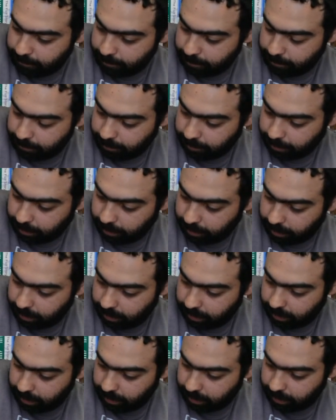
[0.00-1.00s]

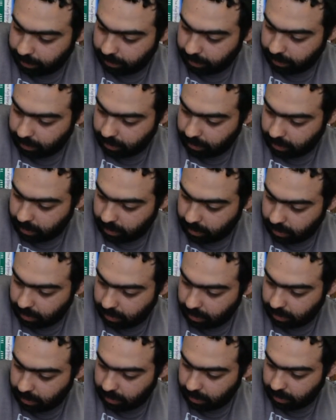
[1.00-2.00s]

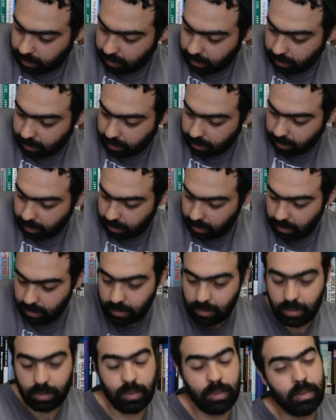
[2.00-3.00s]

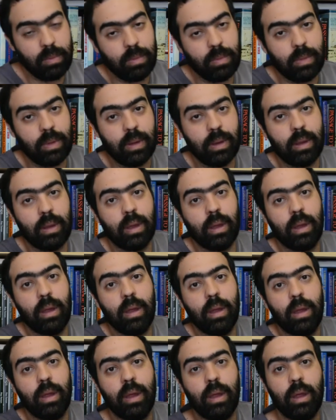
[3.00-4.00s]

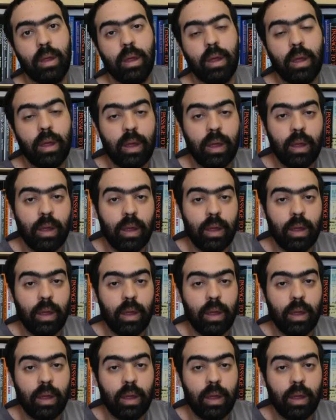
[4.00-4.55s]
Nobody speaks.